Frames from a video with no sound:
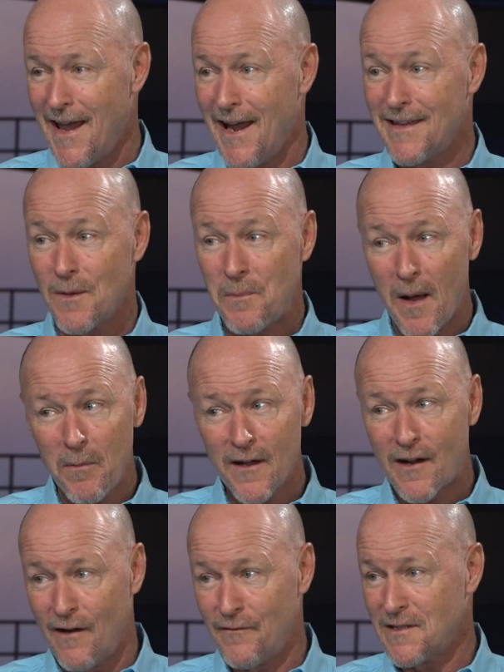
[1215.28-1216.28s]
And the
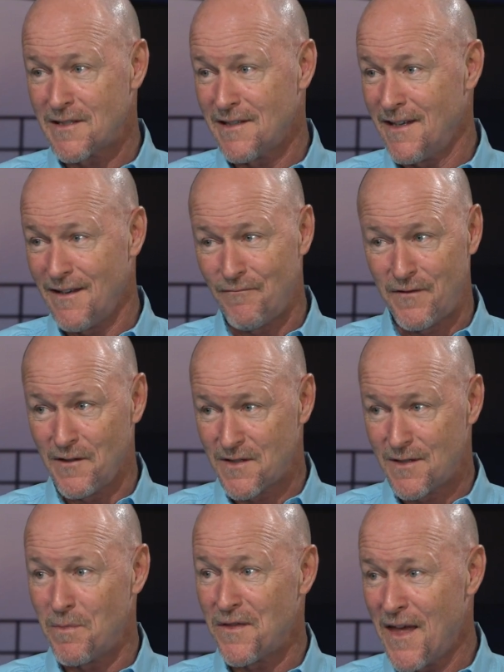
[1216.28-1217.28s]
public obviously feels
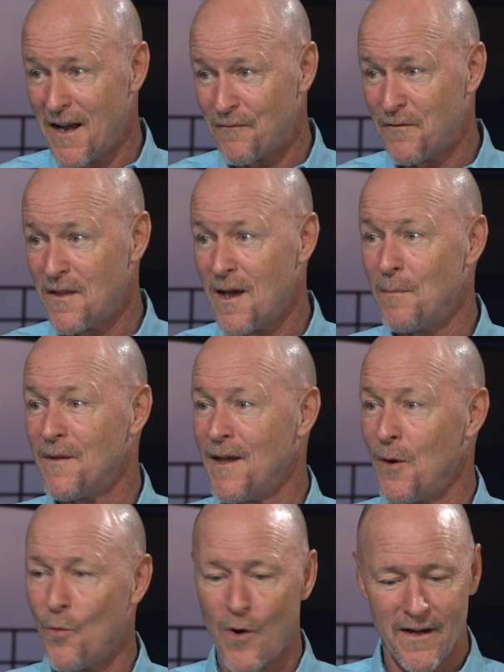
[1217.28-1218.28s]
sympathetic for them and they
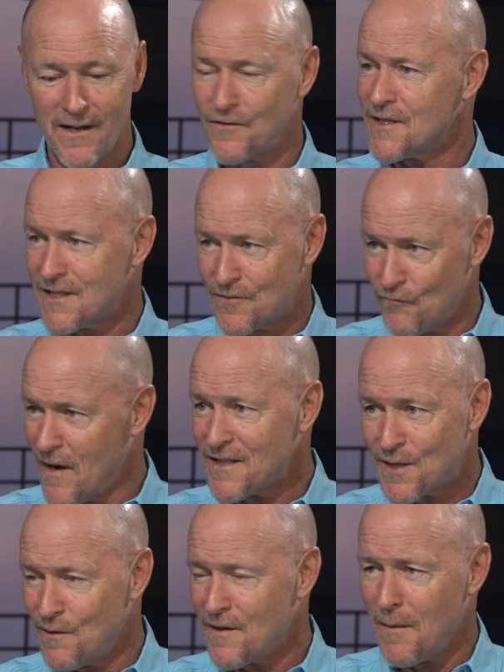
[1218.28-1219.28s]
want to
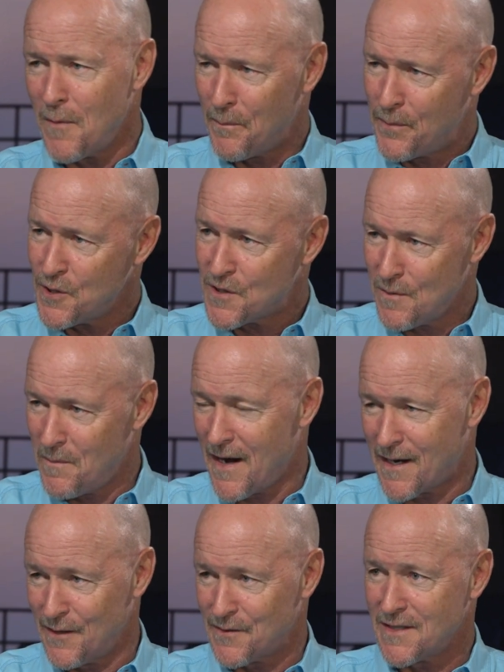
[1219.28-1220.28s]
rescue them and push them
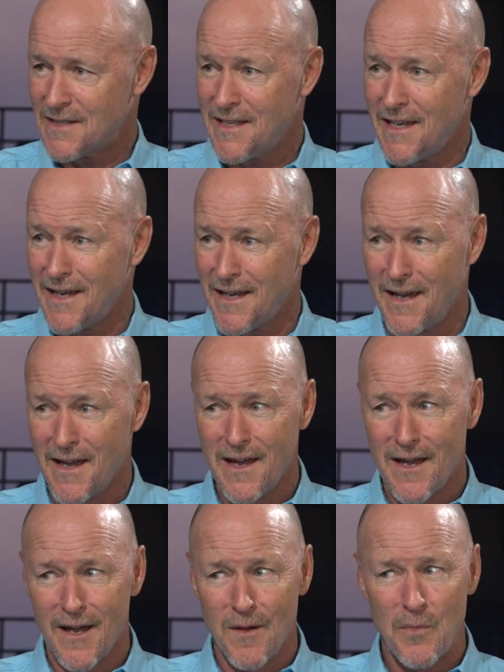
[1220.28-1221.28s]
back out to sea.
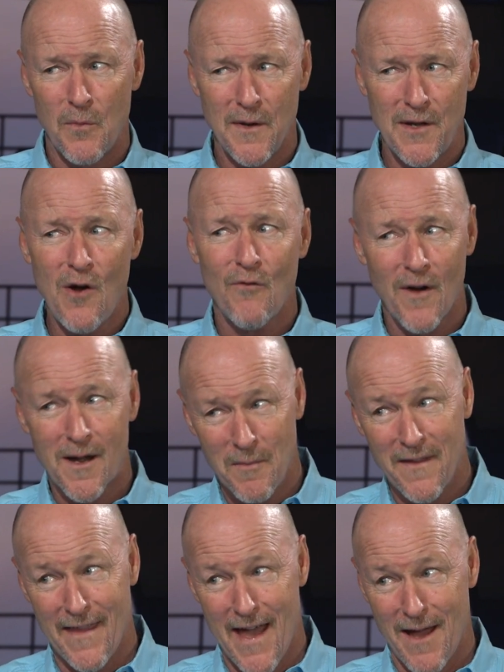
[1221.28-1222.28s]
But we don't
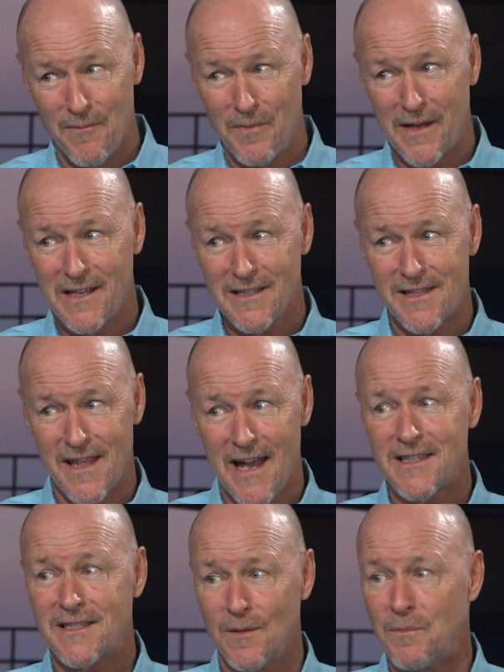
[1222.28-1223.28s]
recommend that because
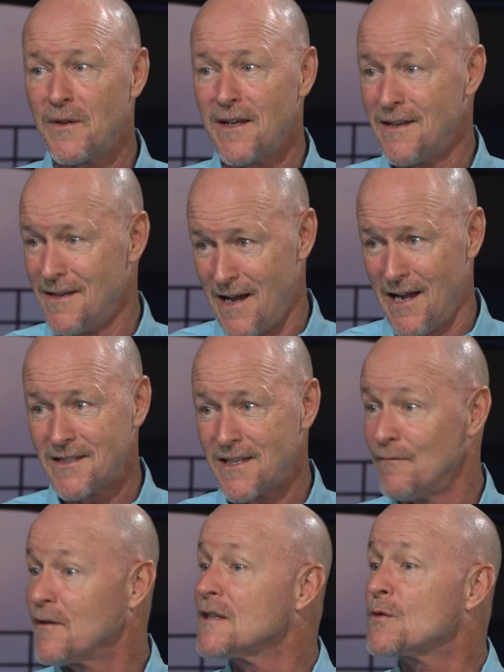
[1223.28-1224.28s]
that's simply not
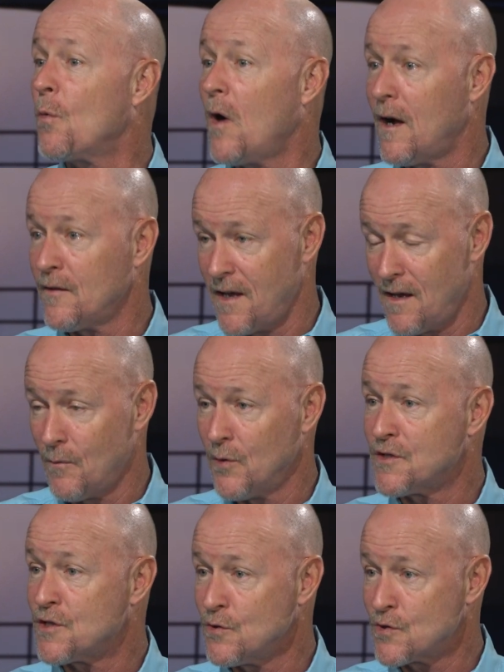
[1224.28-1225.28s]
safe. That's a wild animal,
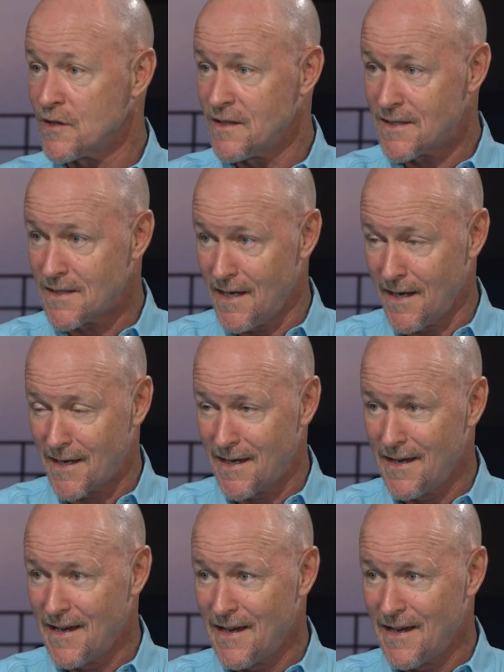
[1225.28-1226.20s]
it's usually sick.